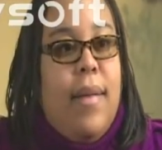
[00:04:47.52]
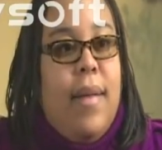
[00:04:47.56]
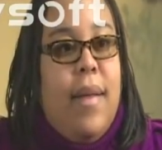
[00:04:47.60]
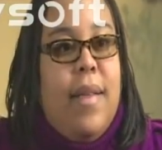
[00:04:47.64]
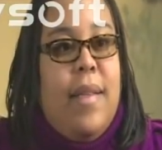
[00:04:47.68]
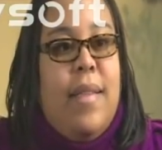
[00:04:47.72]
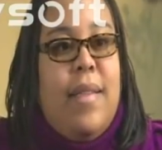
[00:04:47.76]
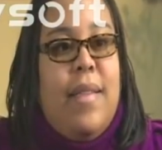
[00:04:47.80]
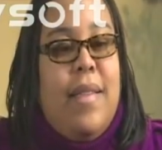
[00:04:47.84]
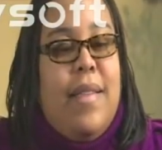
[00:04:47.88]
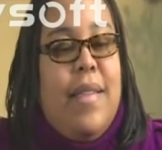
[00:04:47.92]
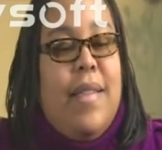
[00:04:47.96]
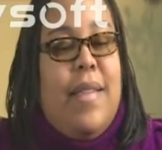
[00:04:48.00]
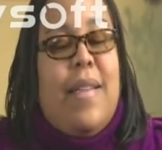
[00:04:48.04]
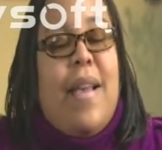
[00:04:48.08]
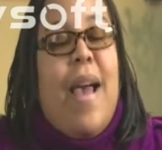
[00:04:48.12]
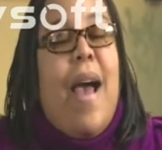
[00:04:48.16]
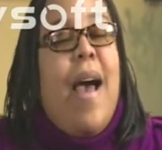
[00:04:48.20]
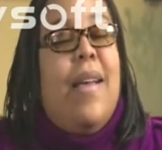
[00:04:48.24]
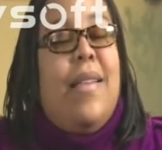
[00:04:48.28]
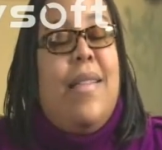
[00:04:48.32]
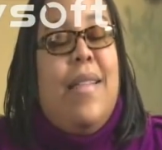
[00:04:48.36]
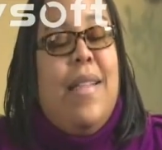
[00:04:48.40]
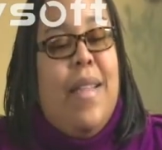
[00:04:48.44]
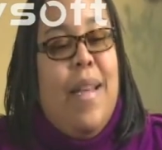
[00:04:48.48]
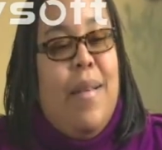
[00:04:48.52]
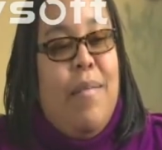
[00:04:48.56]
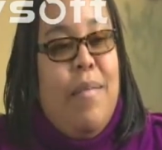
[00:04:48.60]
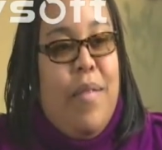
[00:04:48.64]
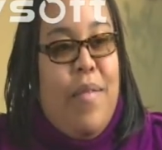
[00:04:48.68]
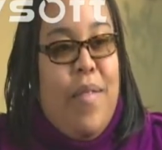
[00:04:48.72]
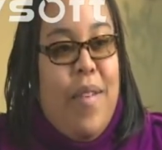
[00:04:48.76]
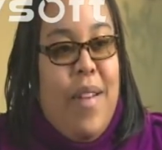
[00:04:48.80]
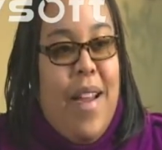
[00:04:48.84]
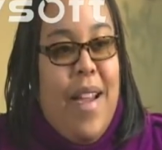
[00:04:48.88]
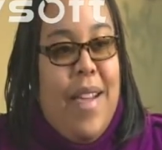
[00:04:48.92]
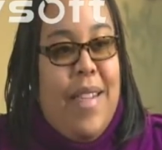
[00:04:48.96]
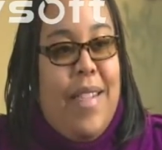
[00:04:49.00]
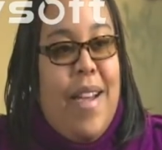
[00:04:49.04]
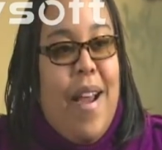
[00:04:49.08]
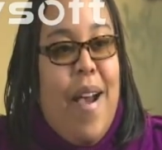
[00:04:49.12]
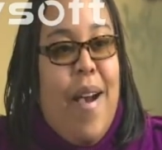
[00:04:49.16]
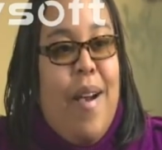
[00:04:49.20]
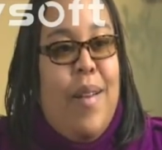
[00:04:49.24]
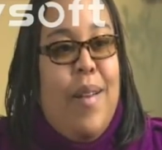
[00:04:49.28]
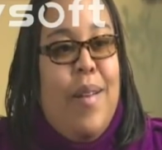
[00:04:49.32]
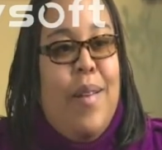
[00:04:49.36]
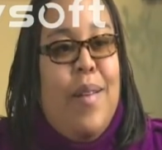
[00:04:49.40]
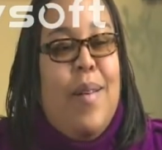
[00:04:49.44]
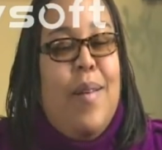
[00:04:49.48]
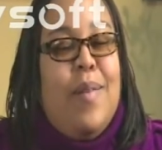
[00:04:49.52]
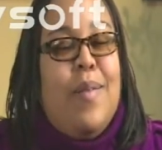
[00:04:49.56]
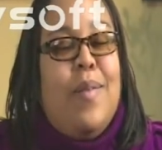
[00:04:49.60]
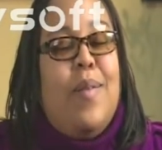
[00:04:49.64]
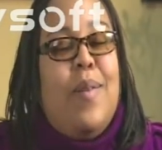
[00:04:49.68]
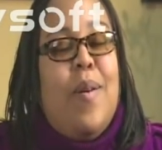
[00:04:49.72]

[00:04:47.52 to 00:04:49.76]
the sky's the limit for that child, you know?